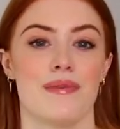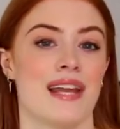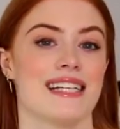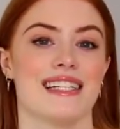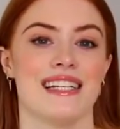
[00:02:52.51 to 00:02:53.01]
so my
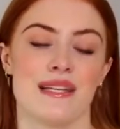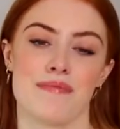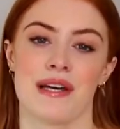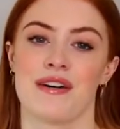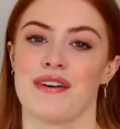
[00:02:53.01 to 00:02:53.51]
next easy
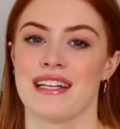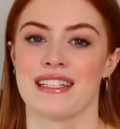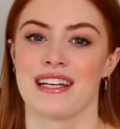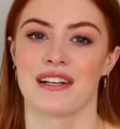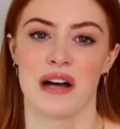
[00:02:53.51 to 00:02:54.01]
meal
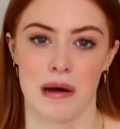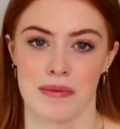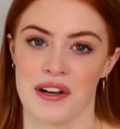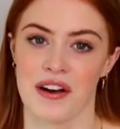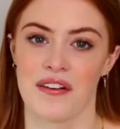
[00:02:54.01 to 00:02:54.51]
is a
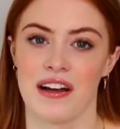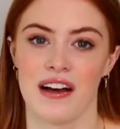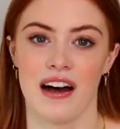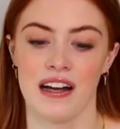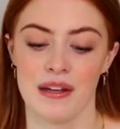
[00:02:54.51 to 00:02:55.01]

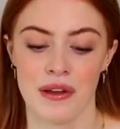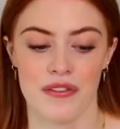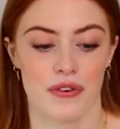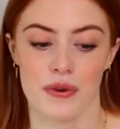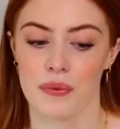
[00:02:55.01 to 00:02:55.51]
carbonara. I
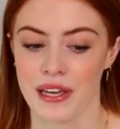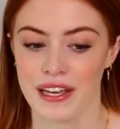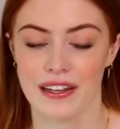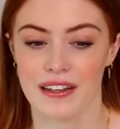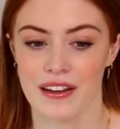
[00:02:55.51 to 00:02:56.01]
went through a
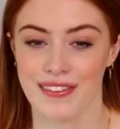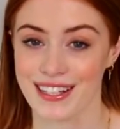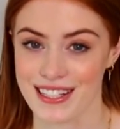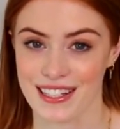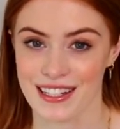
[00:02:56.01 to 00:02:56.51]
week of
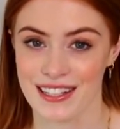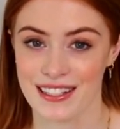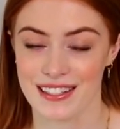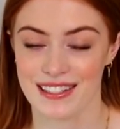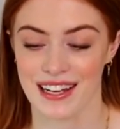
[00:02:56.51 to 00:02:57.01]
eating
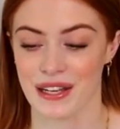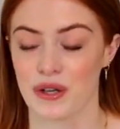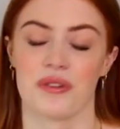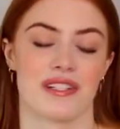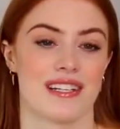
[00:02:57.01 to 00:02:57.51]
this like
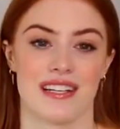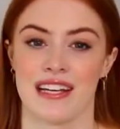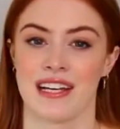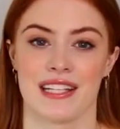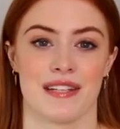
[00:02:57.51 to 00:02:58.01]

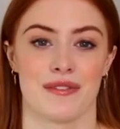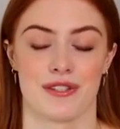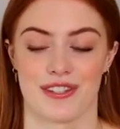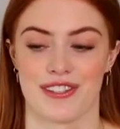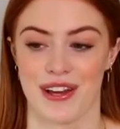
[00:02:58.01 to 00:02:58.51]
constantly because it
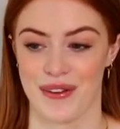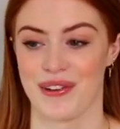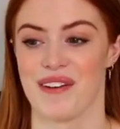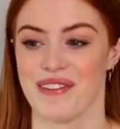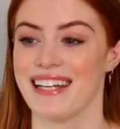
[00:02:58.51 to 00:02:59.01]
was just so
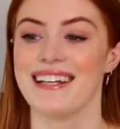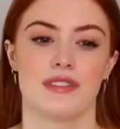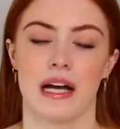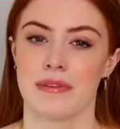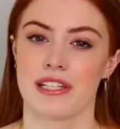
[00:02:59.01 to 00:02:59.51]
yummy.
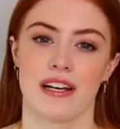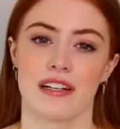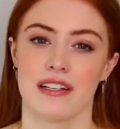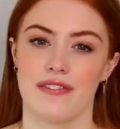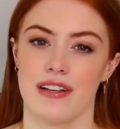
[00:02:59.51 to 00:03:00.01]
I'm a
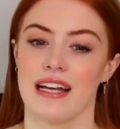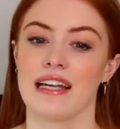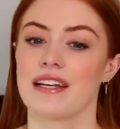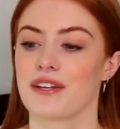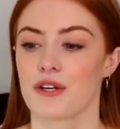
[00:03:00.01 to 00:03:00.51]
sucker for
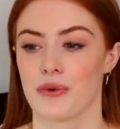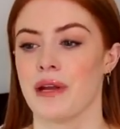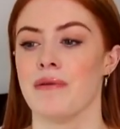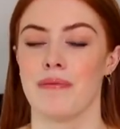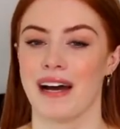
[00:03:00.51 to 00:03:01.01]
like
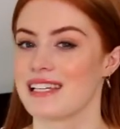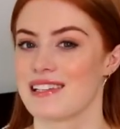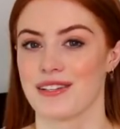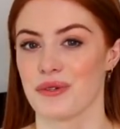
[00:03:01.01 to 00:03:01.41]
creamy pasta